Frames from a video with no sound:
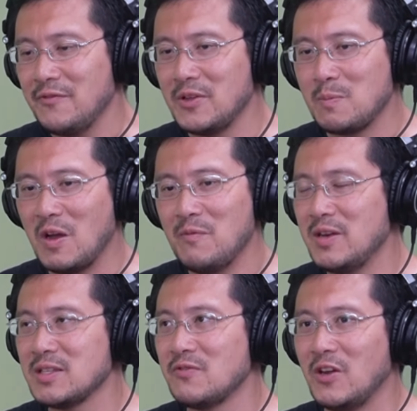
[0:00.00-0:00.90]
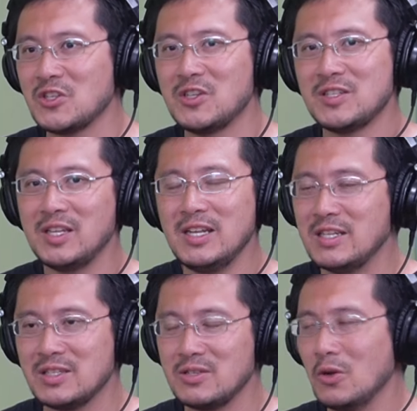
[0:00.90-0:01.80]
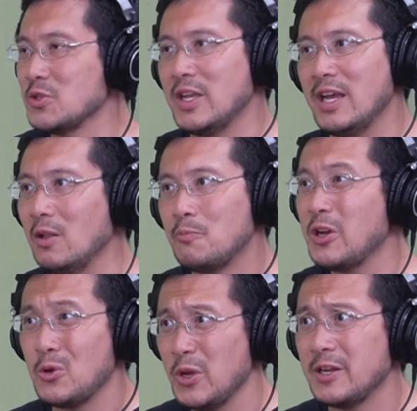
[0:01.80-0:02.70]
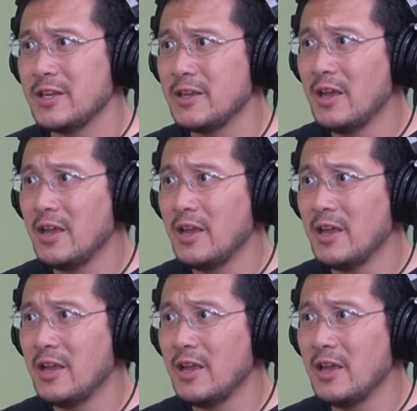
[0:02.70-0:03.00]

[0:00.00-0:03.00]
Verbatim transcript: if the government doesn't function, the city just goes to hell pretty quickly.